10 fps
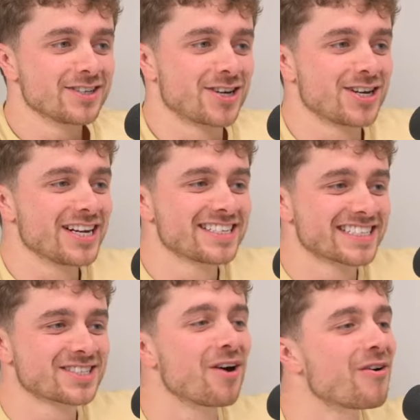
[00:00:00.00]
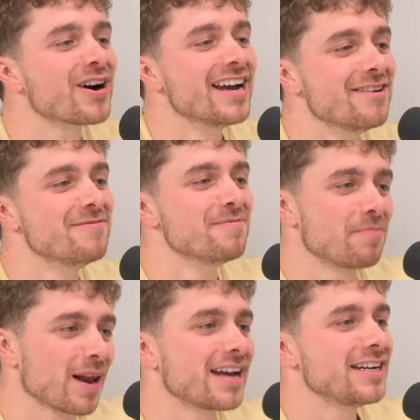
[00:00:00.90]
saw mm. him hmm.
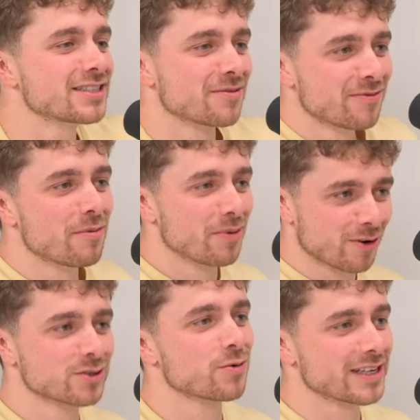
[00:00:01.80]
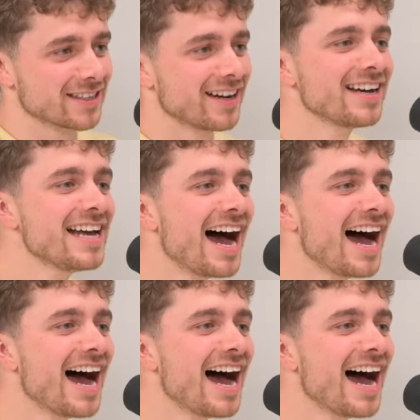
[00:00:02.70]
play some football on Twitter.